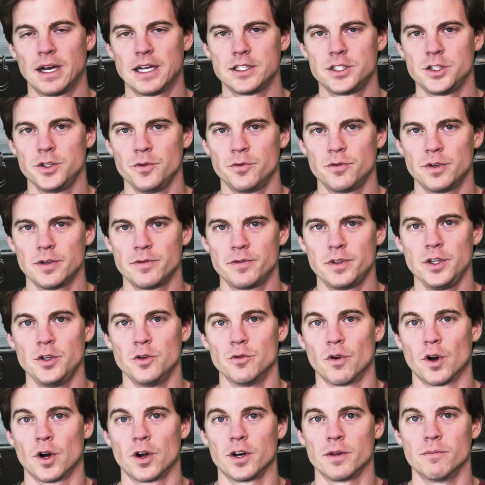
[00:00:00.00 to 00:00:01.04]
250. You've
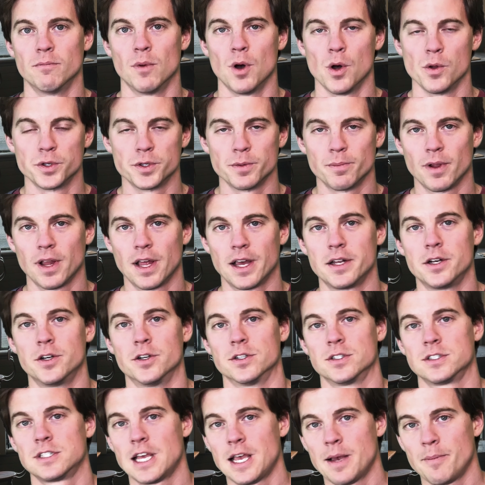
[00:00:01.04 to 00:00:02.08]
already multiplied your
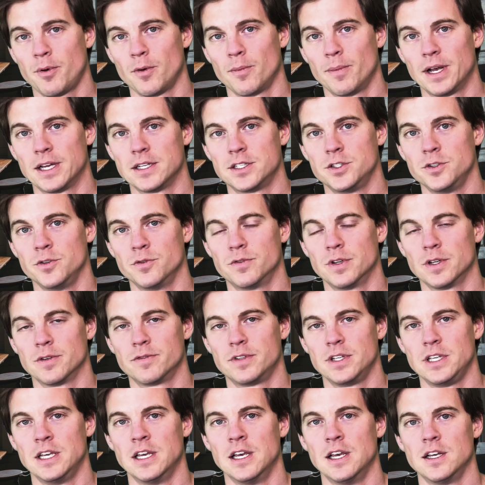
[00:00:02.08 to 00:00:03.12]
sample by
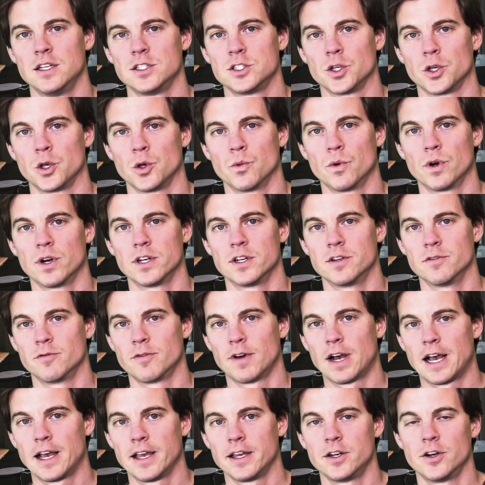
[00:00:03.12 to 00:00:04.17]
250, so you want to
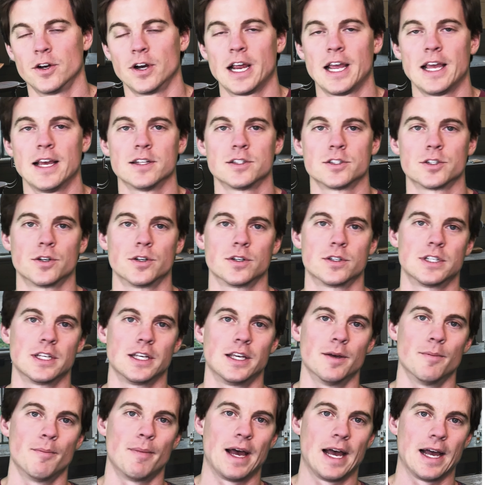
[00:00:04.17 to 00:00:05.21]
divide your answer to
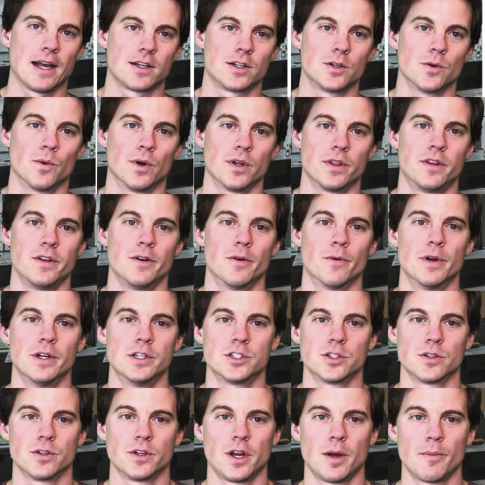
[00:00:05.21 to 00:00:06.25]
get back to what the
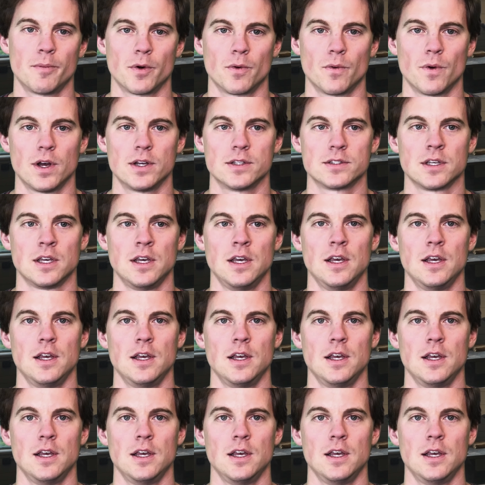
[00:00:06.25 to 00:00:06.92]
original number was.